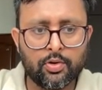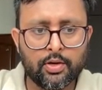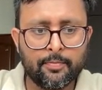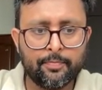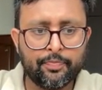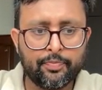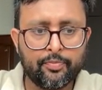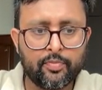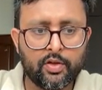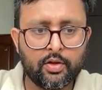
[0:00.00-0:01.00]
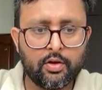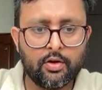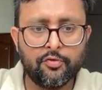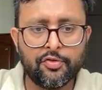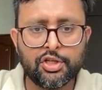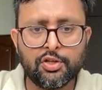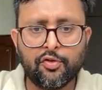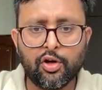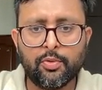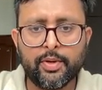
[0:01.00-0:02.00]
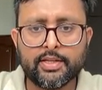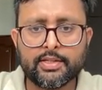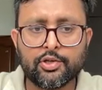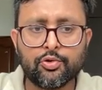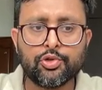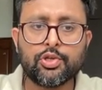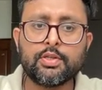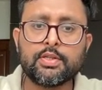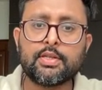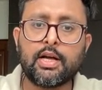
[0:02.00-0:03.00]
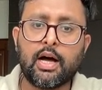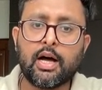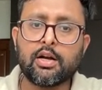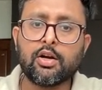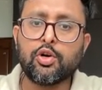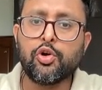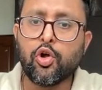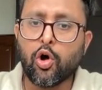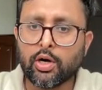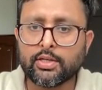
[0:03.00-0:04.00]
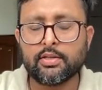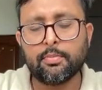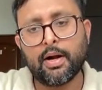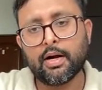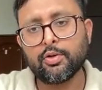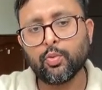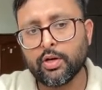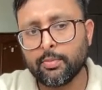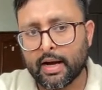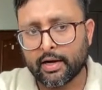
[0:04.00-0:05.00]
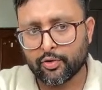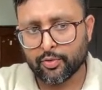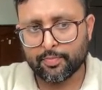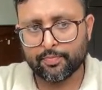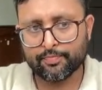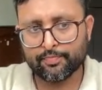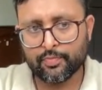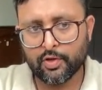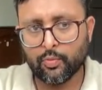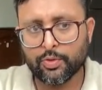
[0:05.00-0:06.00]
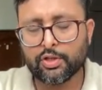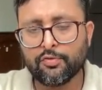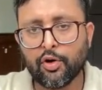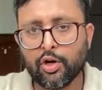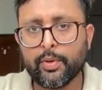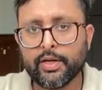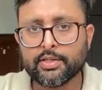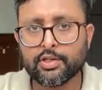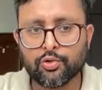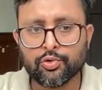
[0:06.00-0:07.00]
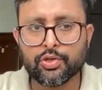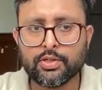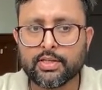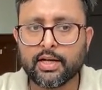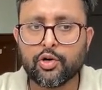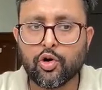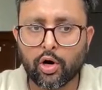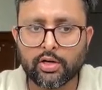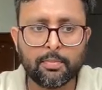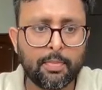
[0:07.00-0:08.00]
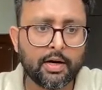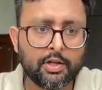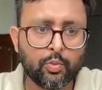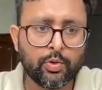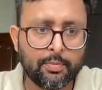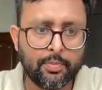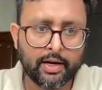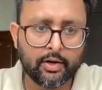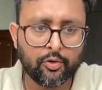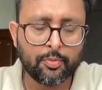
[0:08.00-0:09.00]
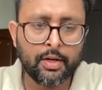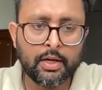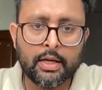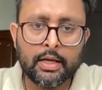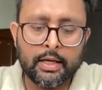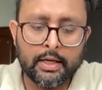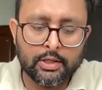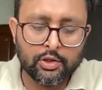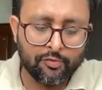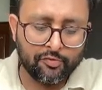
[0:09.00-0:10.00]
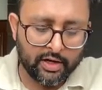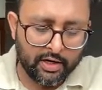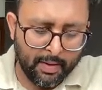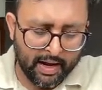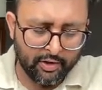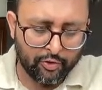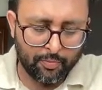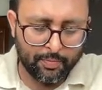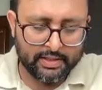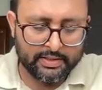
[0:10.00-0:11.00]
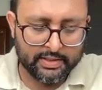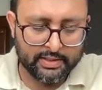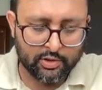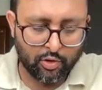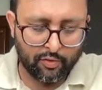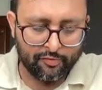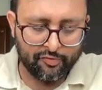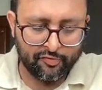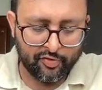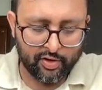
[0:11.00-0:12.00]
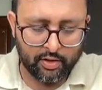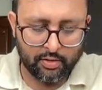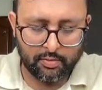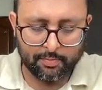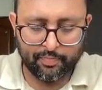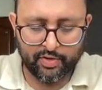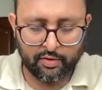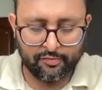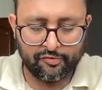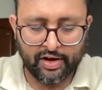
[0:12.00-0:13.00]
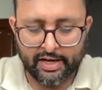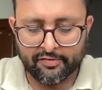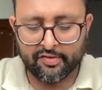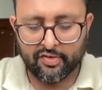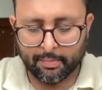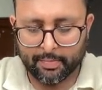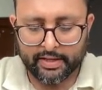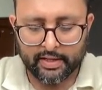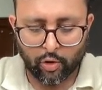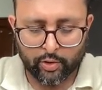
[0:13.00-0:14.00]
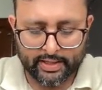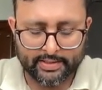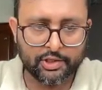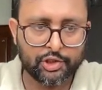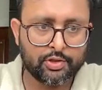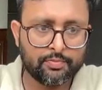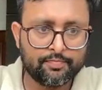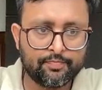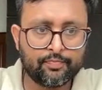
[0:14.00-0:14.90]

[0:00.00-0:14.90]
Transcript: Okay. Which of the following institutions are not the part of the World Bank Group? Which of the following institutions, they are not the part of the World Bank Group? So World Bank Group consists of uh, uh, five developmental organizations.